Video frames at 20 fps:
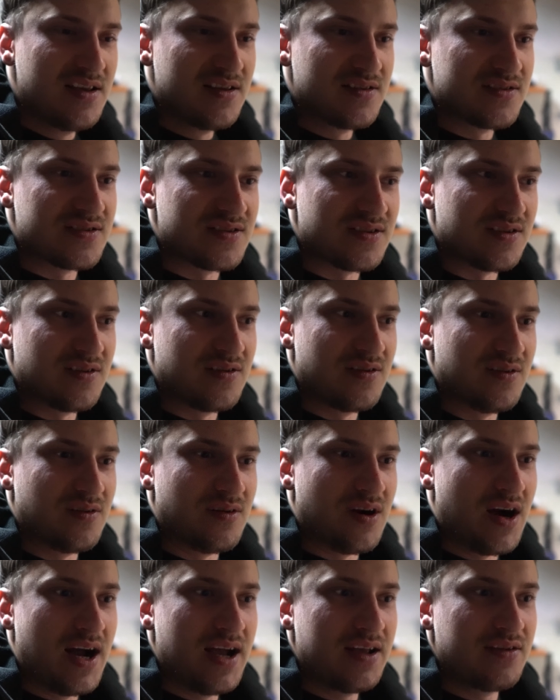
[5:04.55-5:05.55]

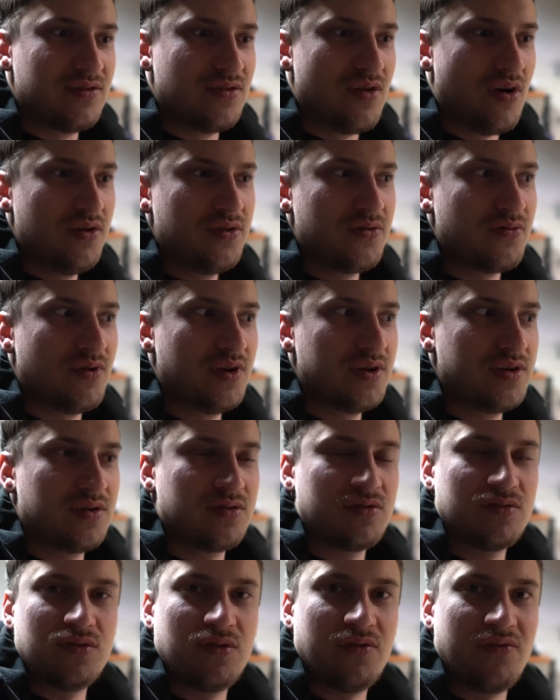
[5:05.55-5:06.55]
So I don't
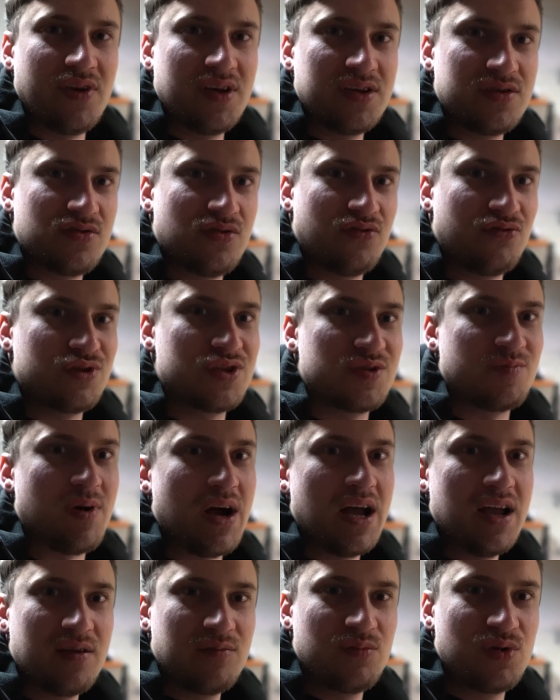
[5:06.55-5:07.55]
want to invest to this
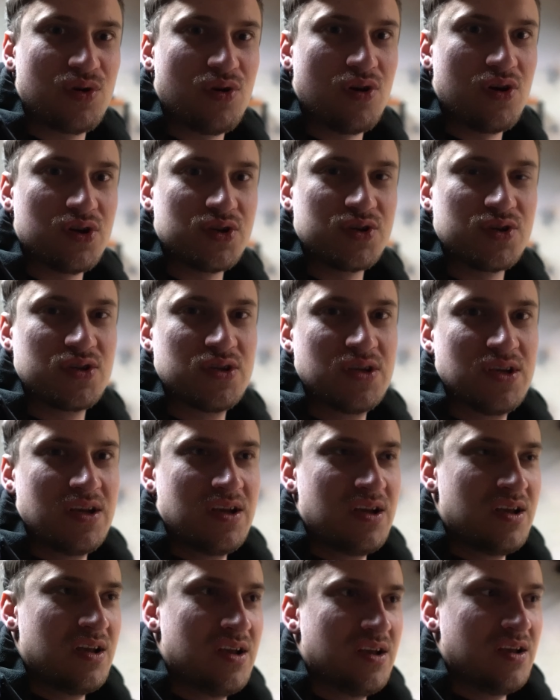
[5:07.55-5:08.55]
bike because
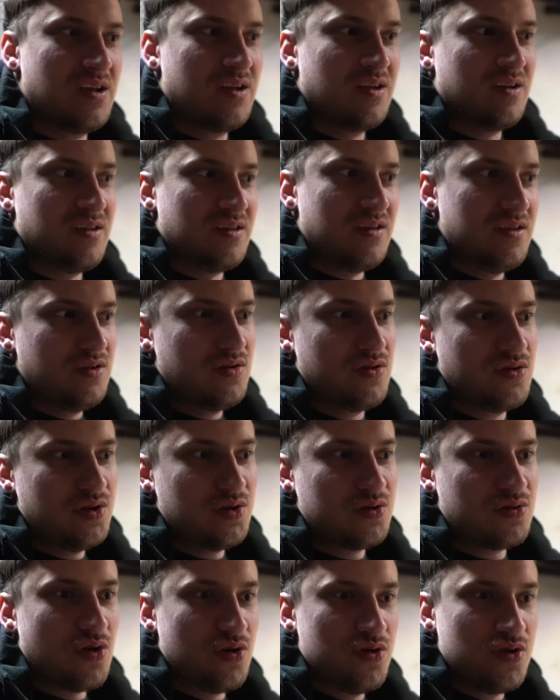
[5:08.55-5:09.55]
in
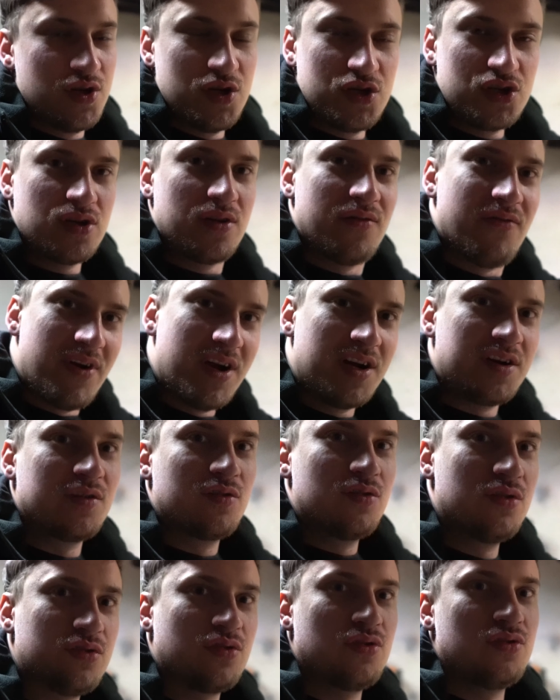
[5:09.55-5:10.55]
good condition, very
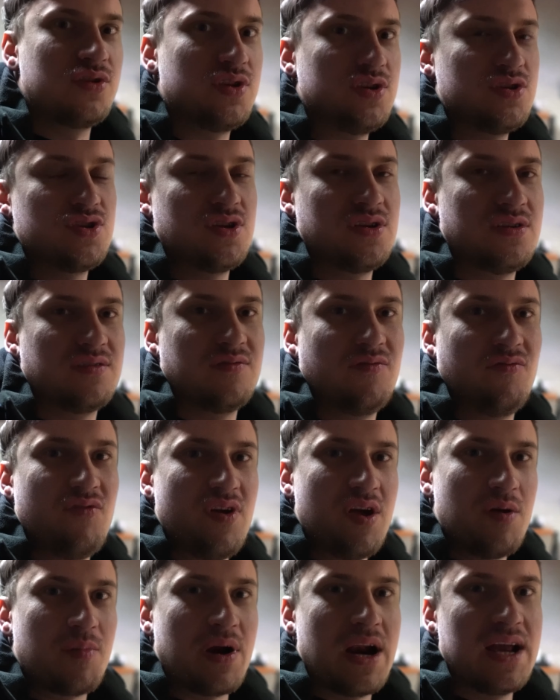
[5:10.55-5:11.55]
good condition,
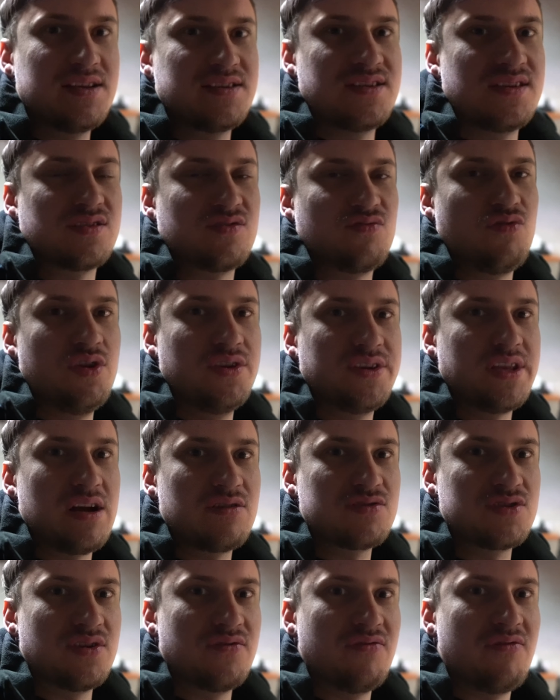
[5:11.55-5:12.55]
the price is
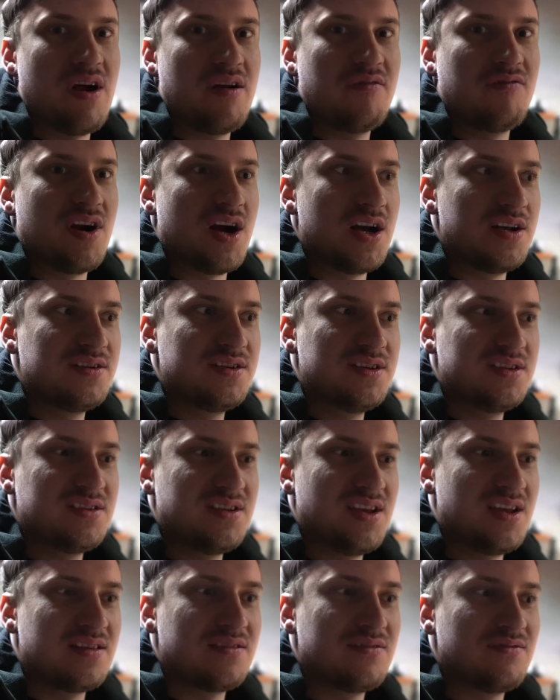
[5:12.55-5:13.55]
1,500
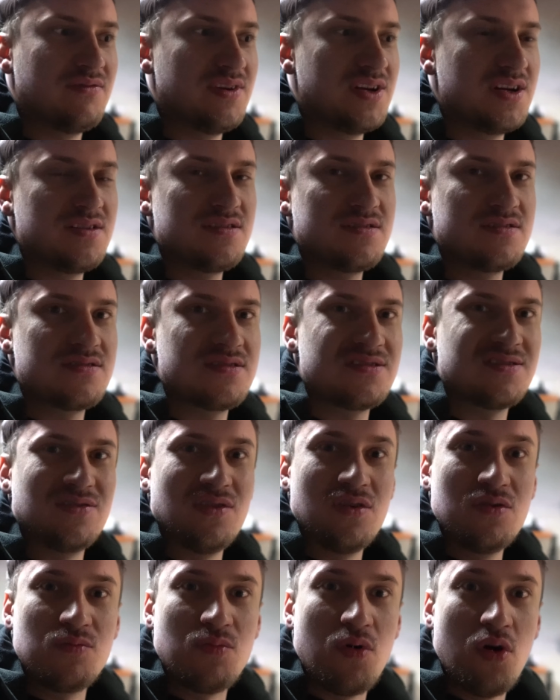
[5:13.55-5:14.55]
and there is
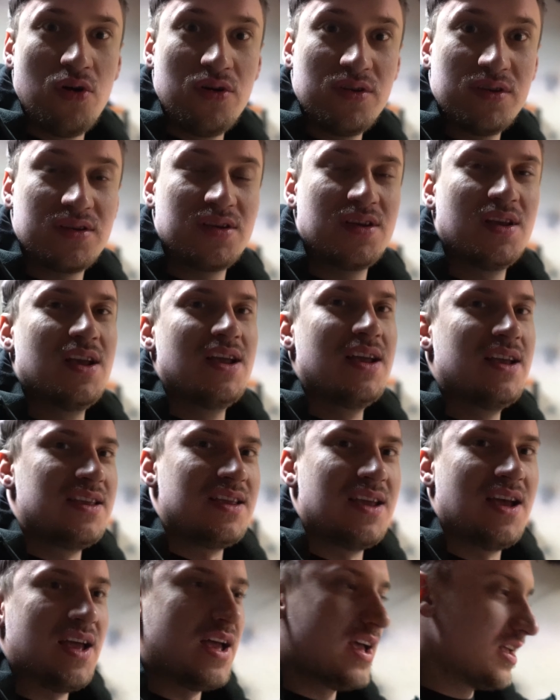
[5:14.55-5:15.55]
no point.
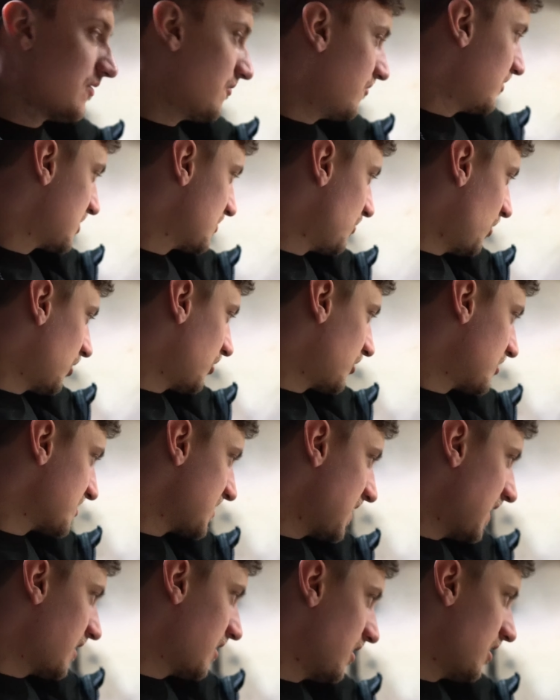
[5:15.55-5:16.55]
Yeah, and this
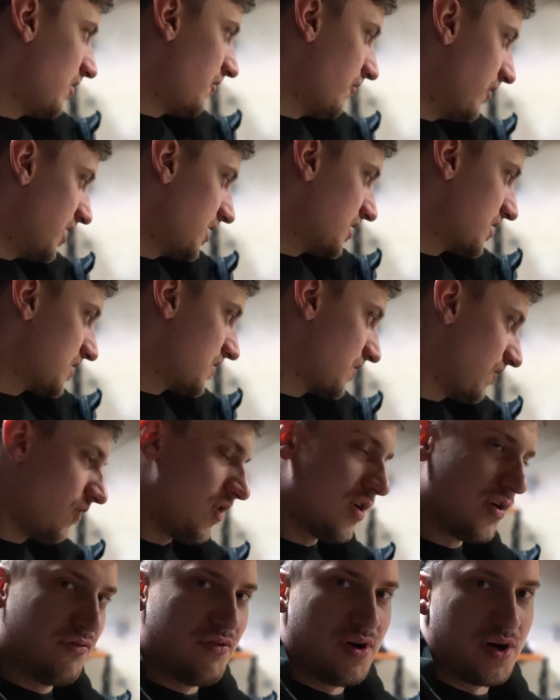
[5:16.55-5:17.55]
motorcycle was
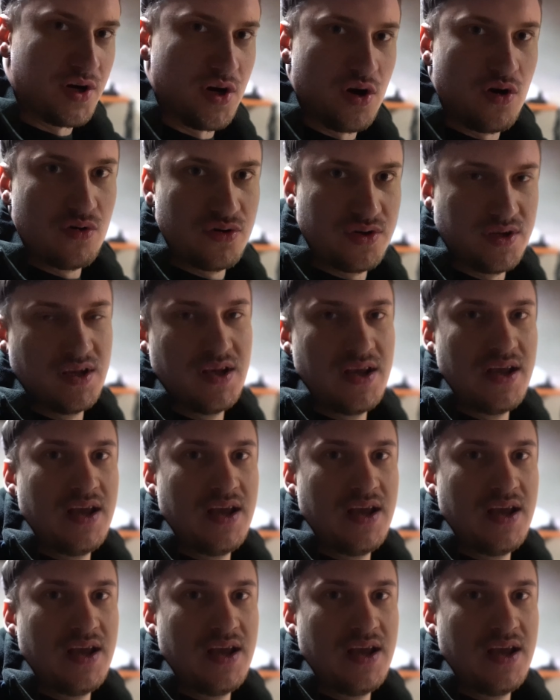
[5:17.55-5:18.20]
for the road.